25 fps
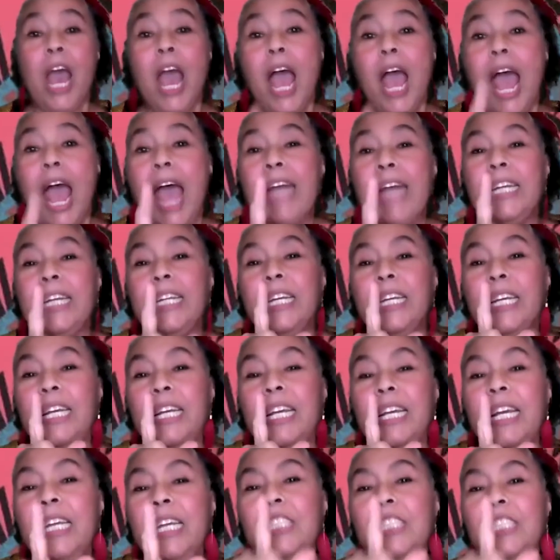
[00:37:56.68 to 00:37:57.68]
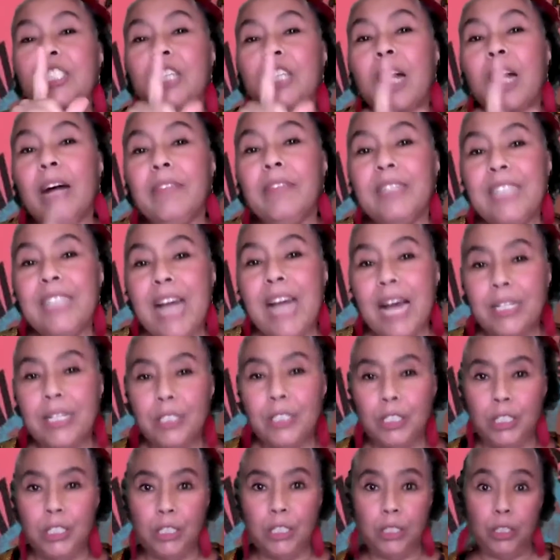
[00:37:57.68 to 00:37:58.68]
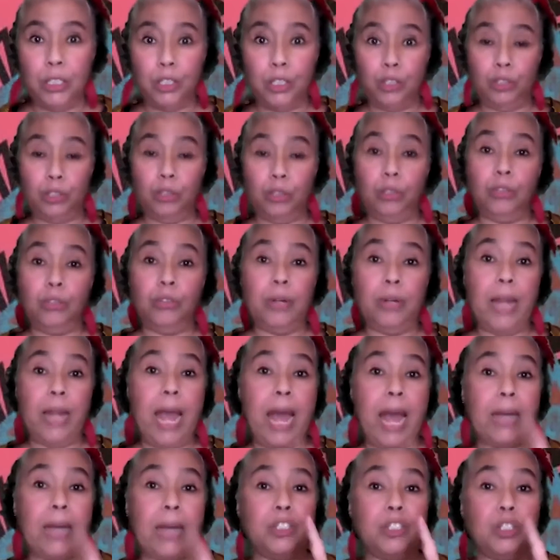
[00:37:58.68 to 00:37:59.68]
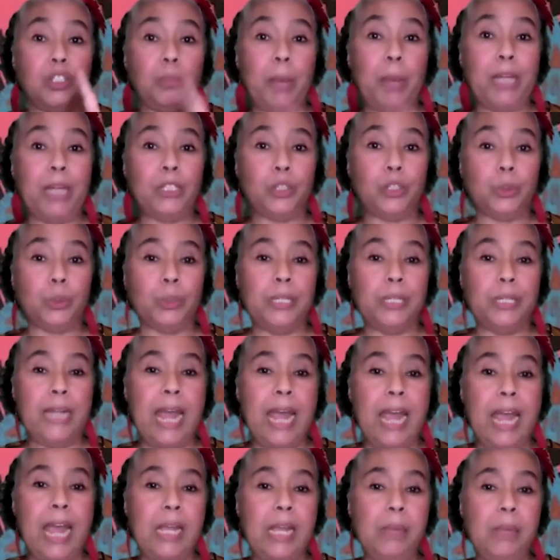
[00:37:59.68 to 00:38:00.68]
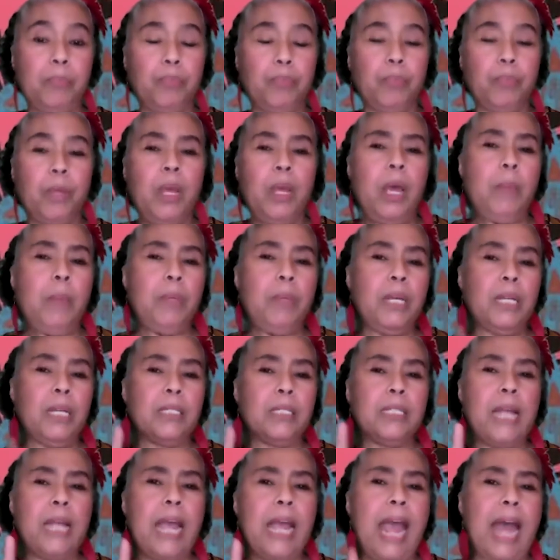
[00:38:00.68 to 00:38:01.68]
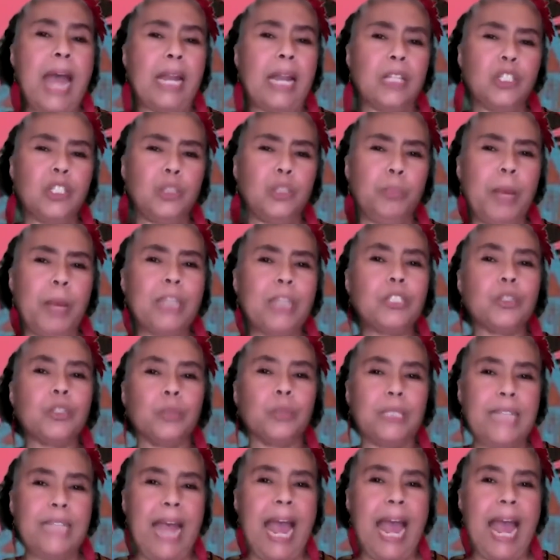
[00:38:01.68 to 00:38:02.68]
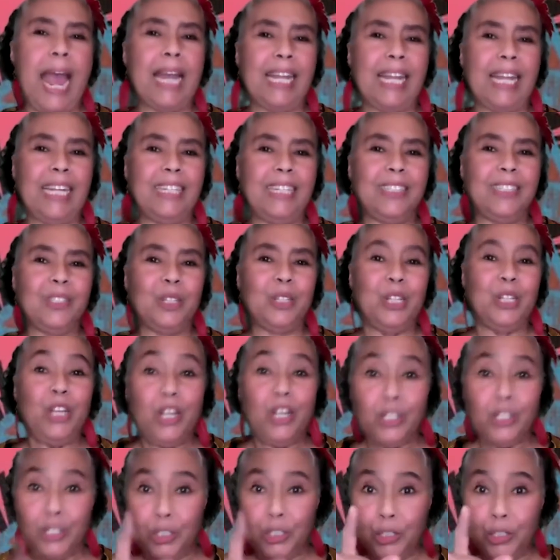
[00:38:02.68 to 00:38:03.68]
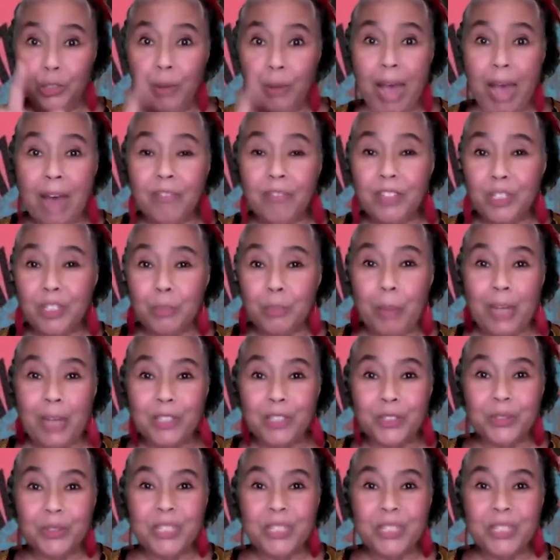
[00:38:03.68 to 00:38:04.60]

And each of Anansi's children had a special name because they had a special talent. Do you have a special